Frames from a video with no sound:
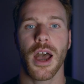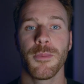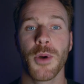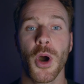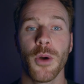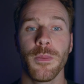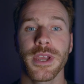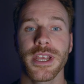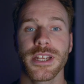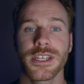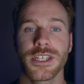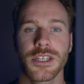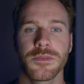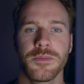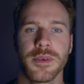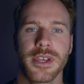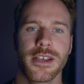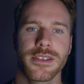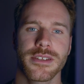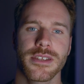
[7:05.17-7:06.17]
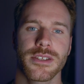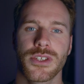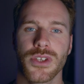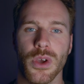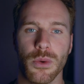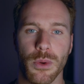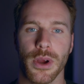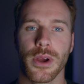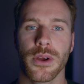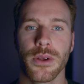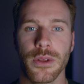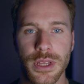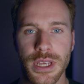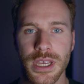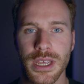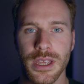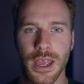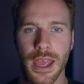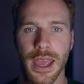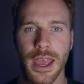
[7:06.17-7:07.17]
I'm hoping it's just because it's so
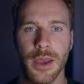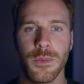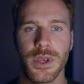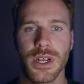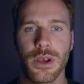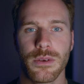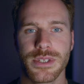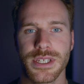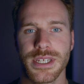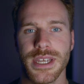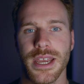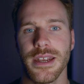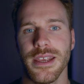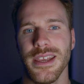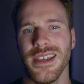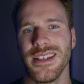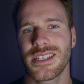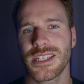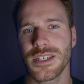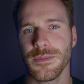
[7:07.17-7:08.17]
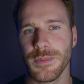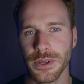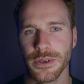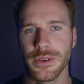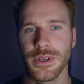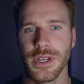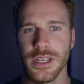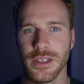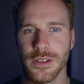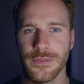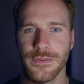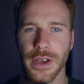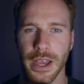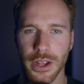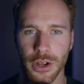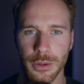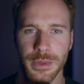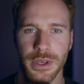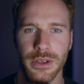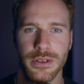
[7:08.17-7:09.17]
early and we don't see any instability in the
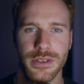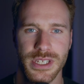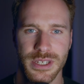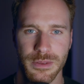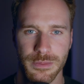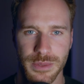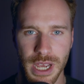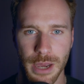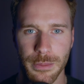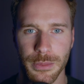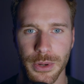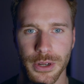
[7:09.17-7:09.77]
final build in September.